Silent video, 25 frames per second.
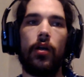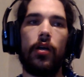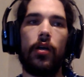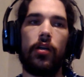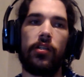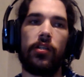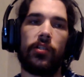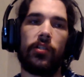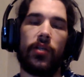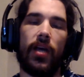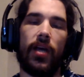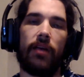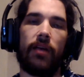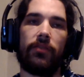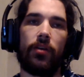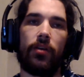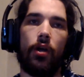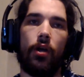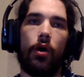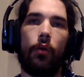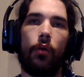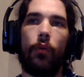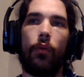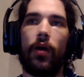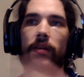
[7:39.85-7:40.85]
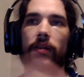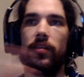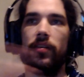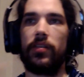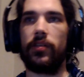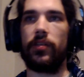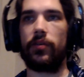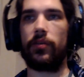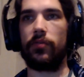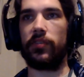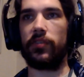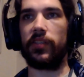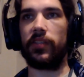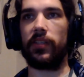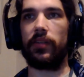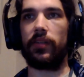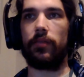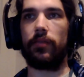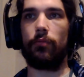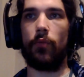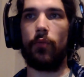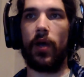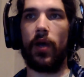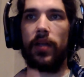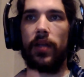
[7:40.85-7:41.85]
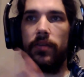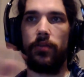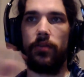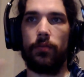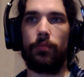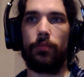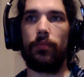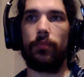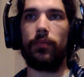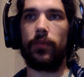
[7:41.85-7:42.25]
so you have to know when to